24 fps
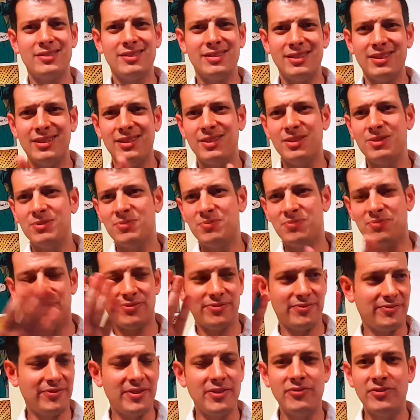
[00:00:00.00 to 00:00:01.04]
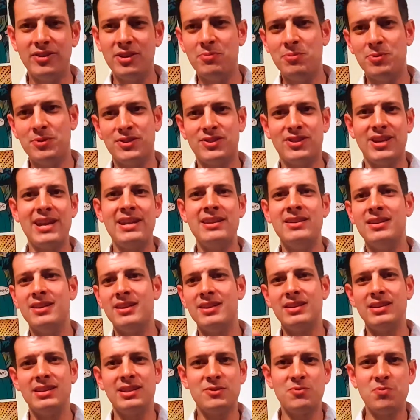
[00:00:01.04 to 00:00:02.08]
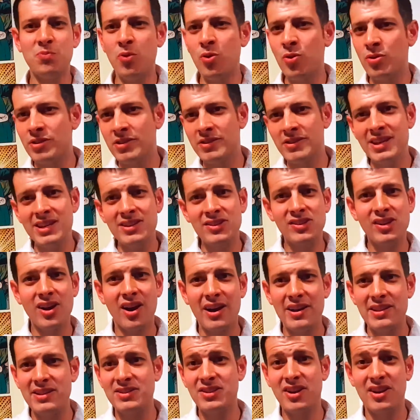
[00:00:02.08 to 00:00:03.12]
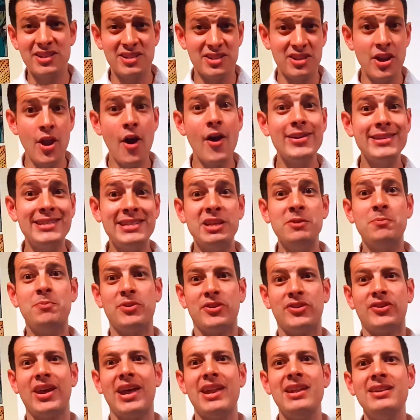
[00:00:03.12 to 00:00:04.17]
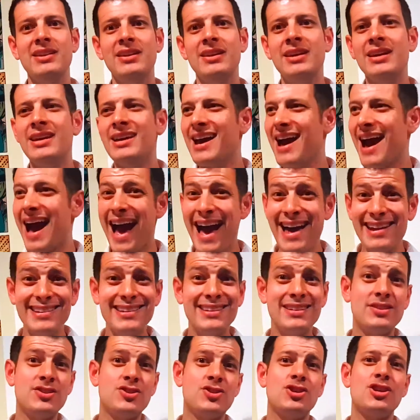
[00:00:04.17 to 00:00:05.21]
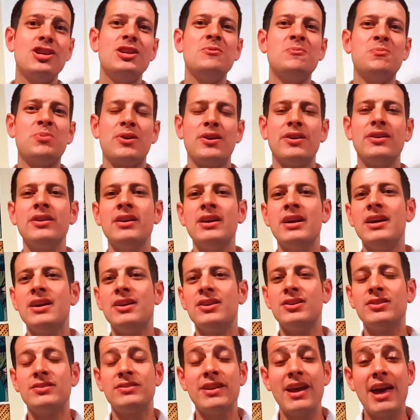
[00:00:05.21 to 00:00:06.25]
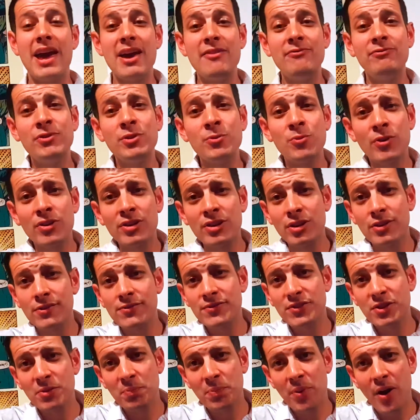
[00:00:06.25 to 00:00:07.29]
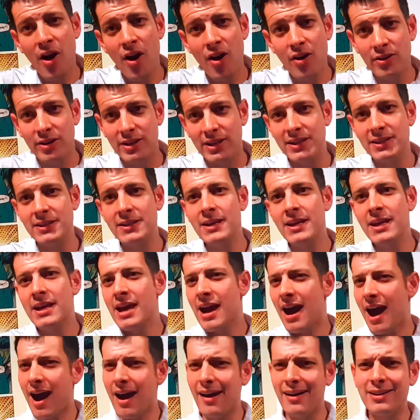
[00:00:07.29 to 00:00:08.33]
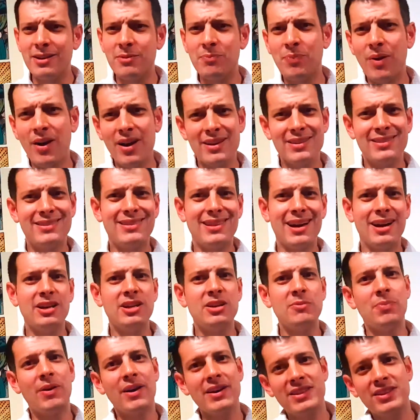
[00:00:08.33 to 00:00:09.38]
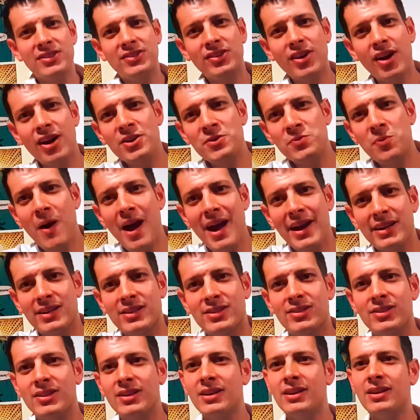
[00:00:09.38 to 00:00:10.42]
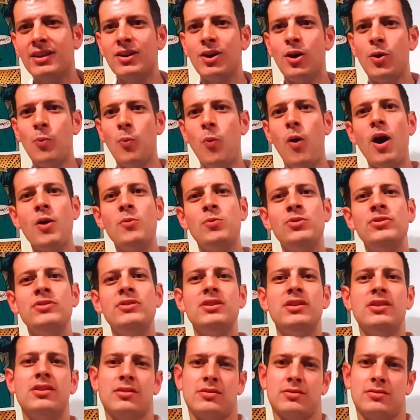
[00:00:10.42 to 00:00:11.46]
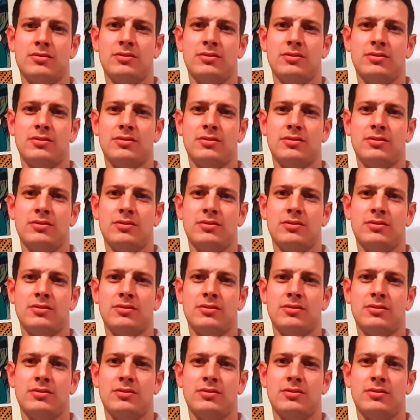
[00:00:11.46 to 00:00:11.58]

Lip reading: 50% and it's more than this guy. This guy's 90% and it's cheaper because everyone loves a bargain. I'm going to buy this guy's wax. Why wouldn't you?